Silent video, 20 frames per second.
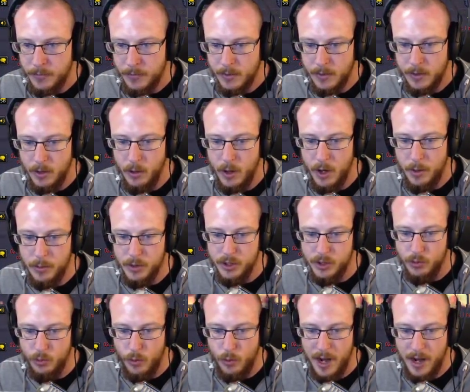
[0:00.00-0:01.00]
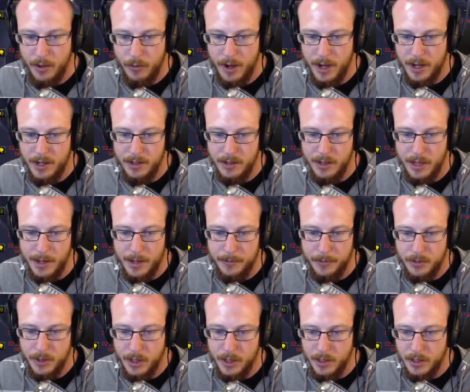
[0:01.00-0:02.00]
Oh, I almost just ran right into that,
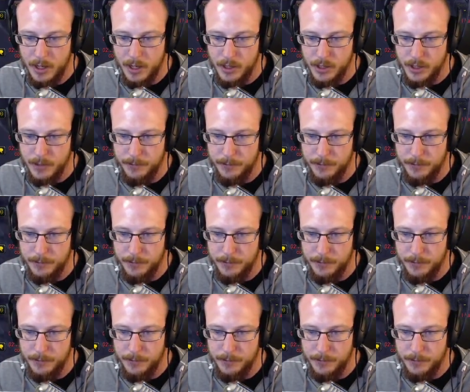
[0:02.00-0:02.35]
trying to dodge it.